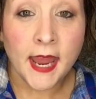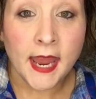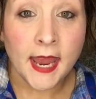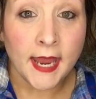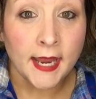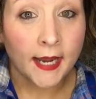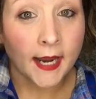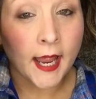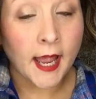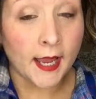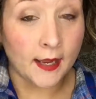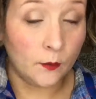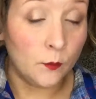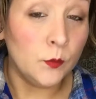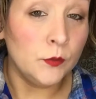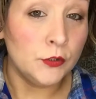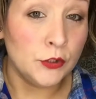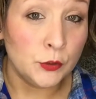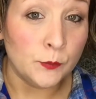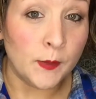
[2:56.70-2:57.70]
and I
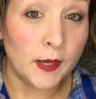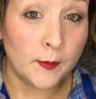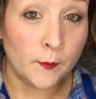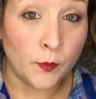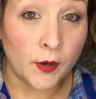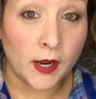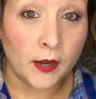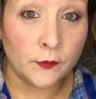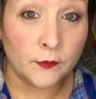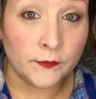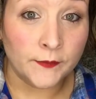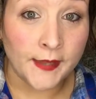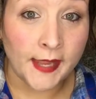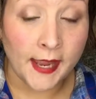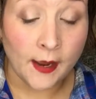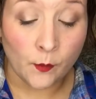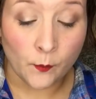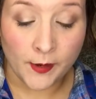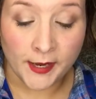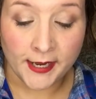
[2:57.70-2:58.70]
will do my brows
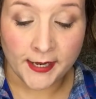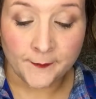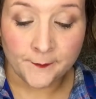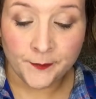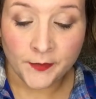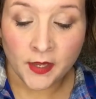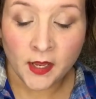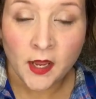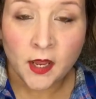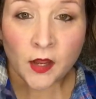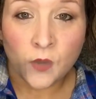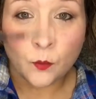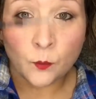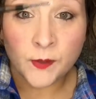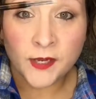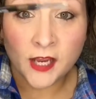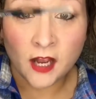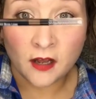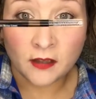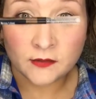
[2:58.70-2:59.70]
that way.
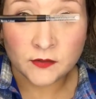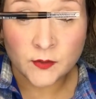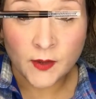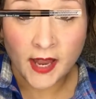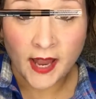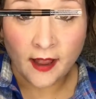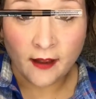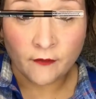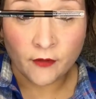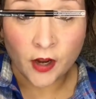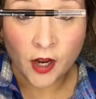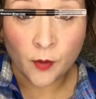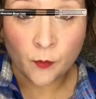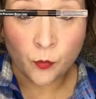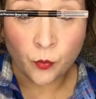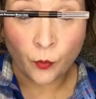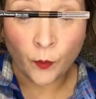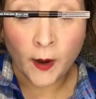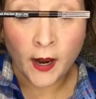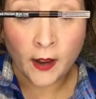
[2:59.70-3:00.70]
We also have a
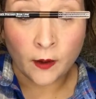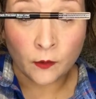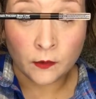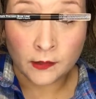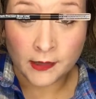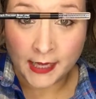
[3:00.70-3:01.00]
brow